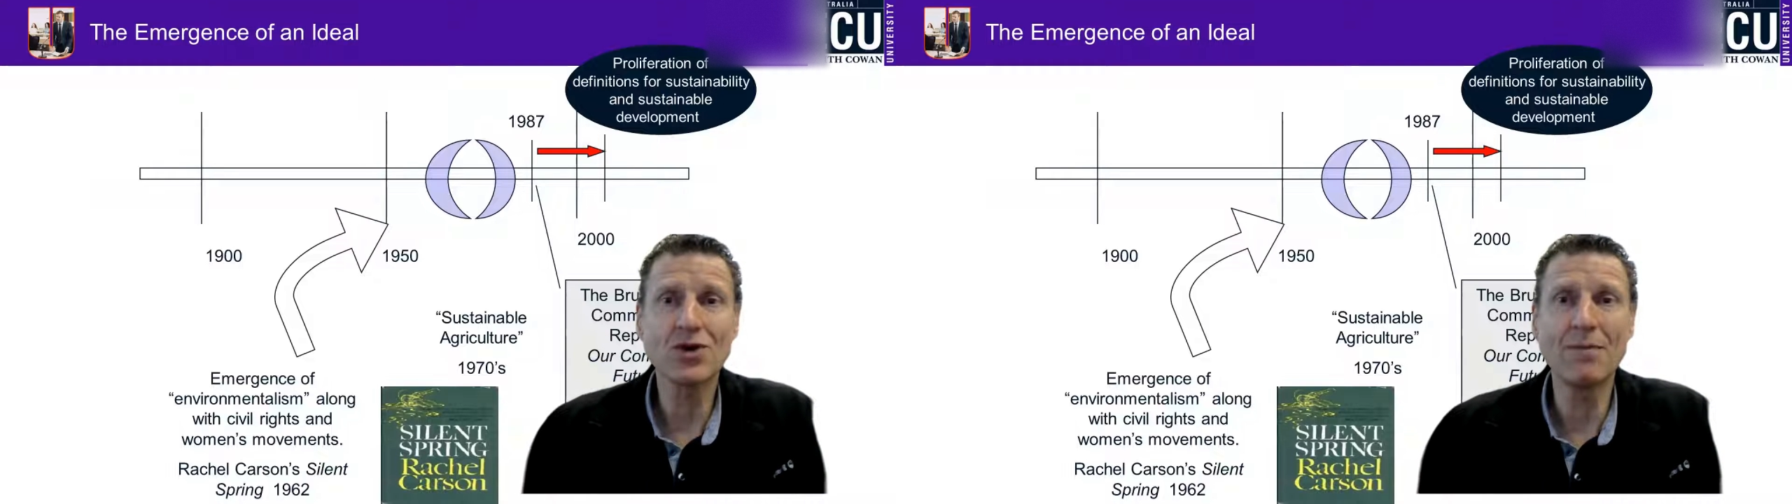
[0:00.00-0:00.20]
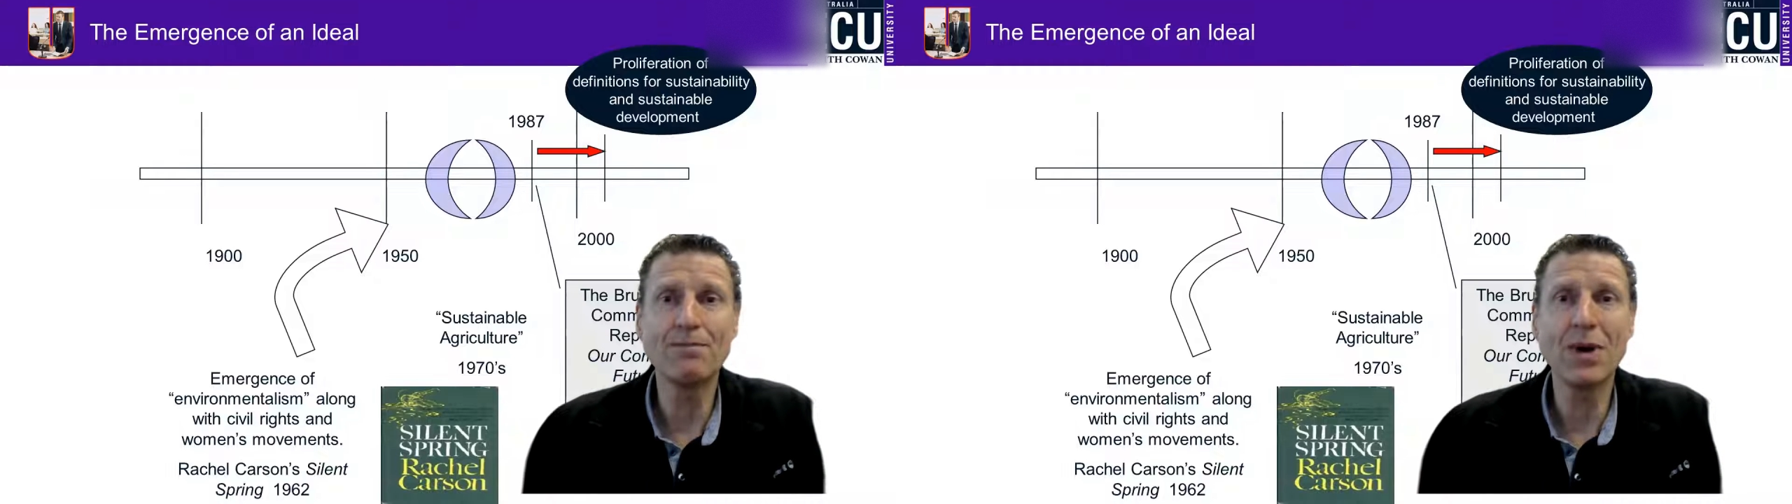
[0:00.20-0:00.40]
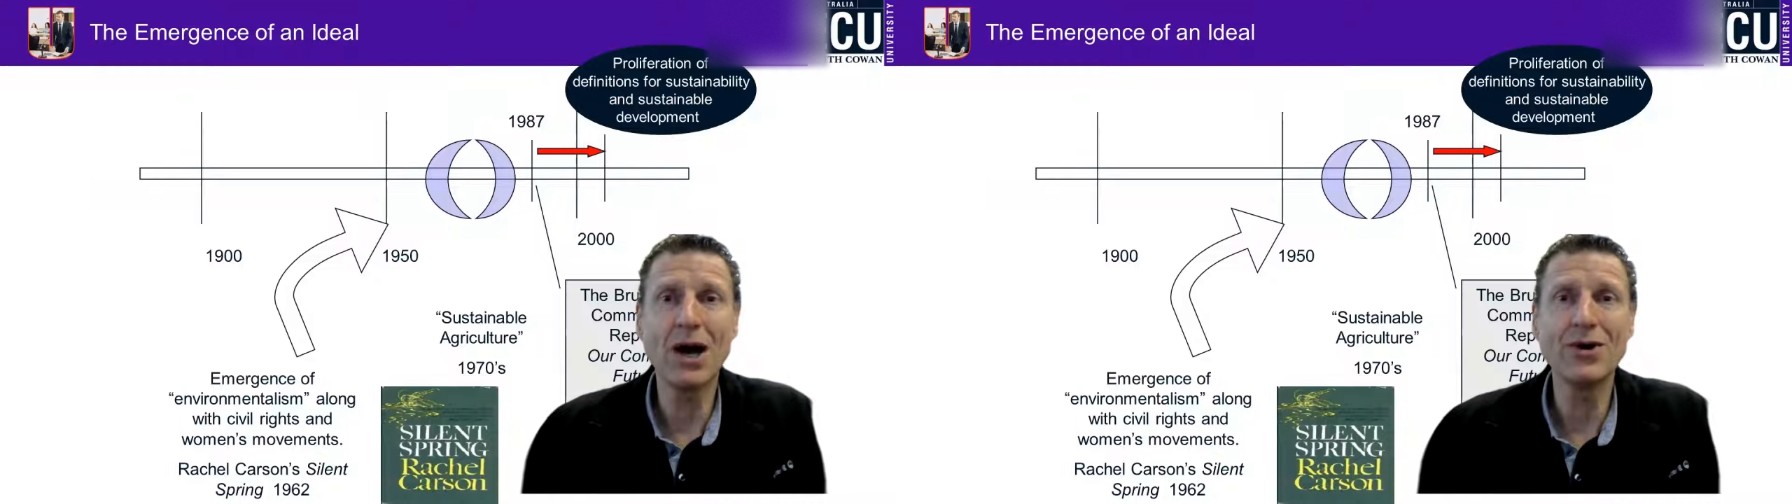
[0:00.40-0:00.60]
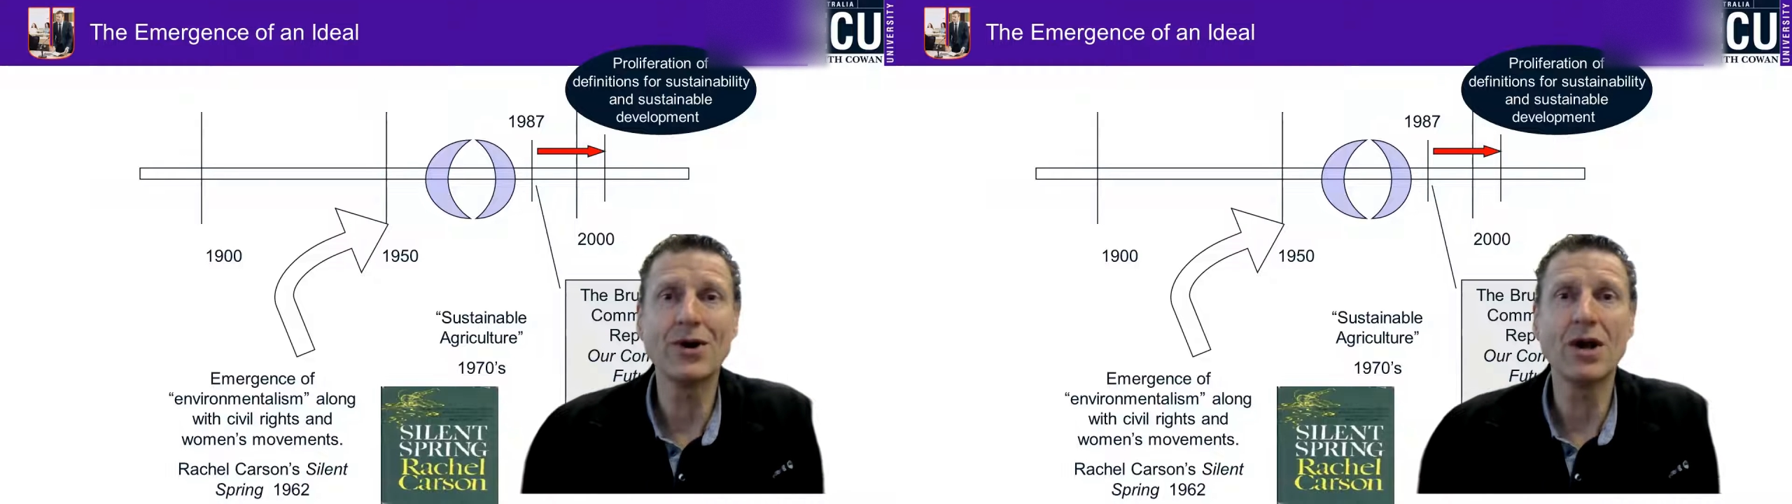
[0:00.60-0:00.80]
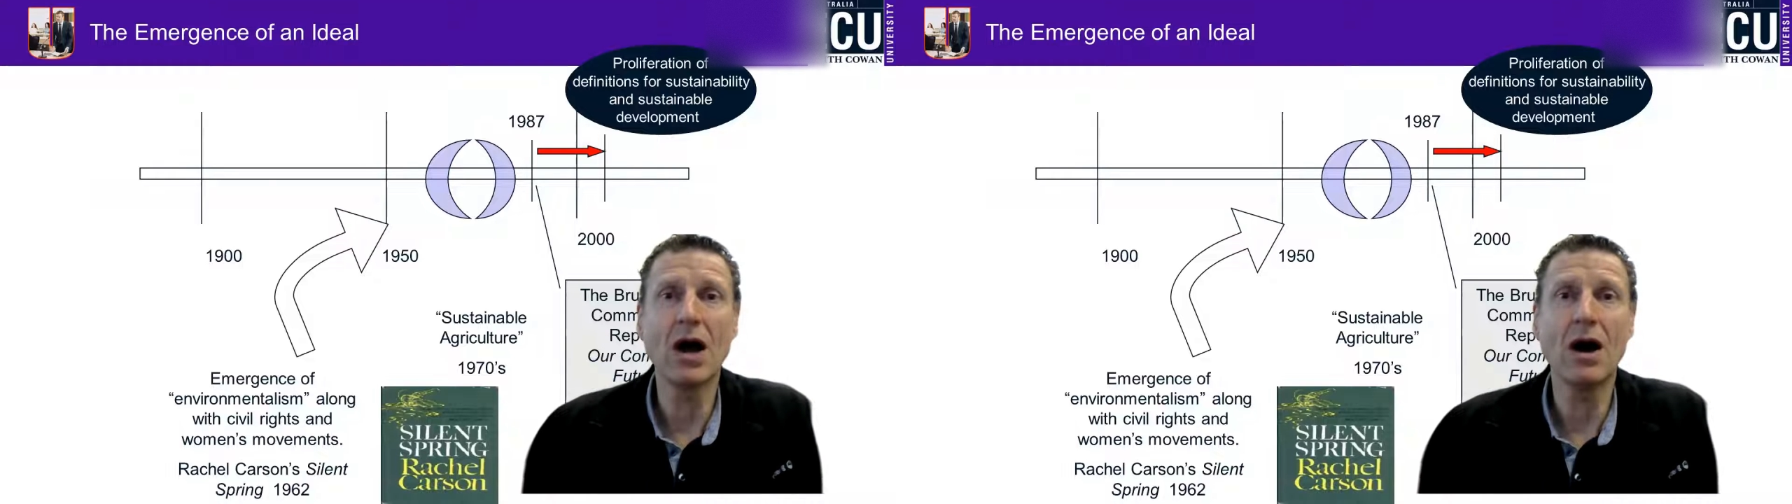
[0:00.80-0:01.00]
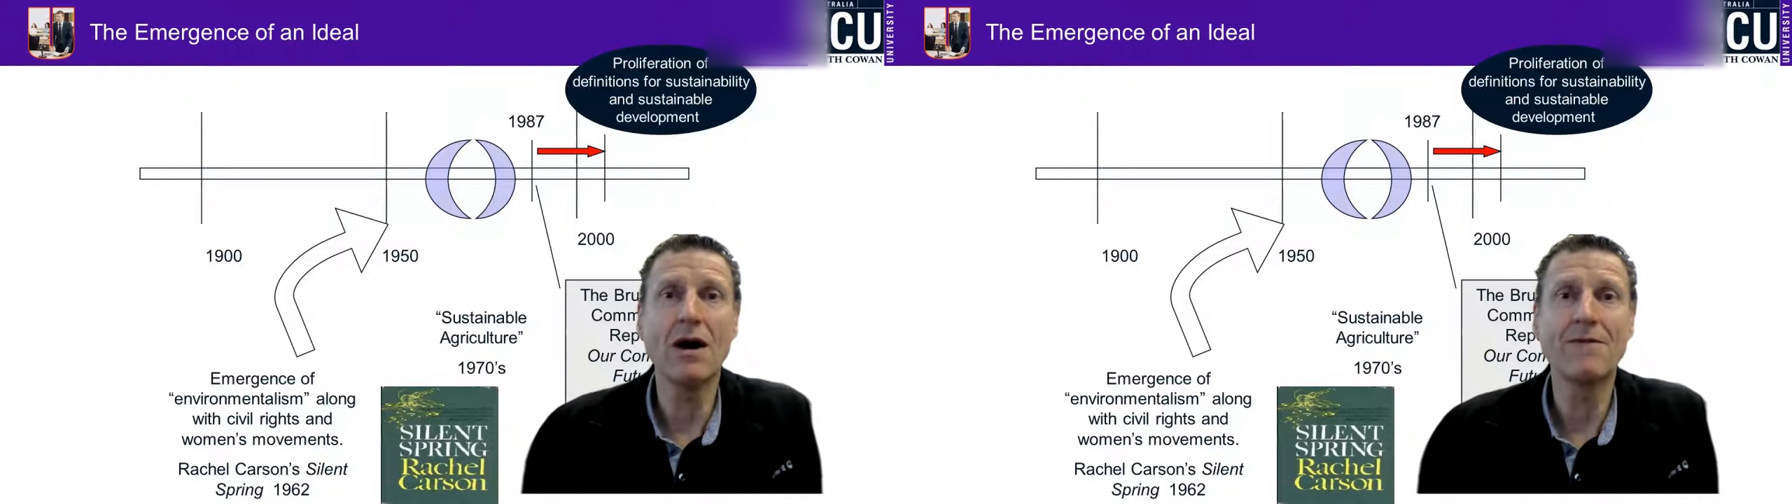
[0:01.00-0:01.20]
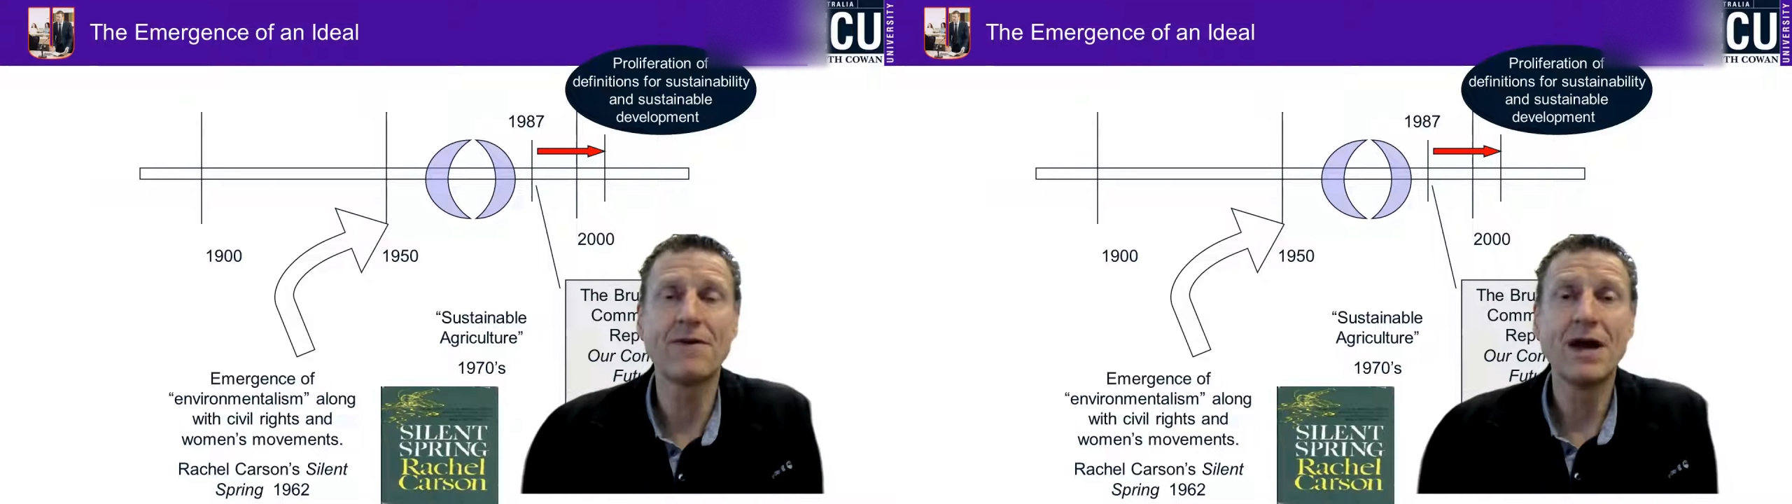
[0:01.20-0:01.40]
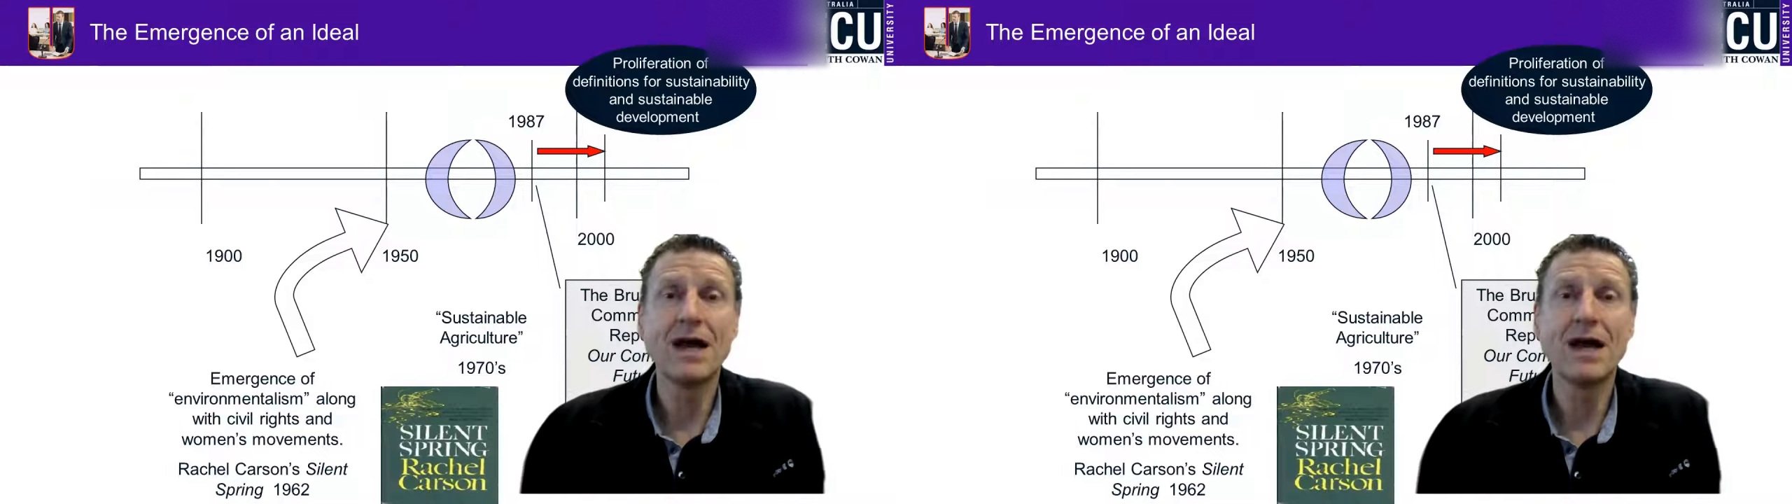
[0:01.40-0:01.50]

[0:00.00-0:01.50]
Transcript: component of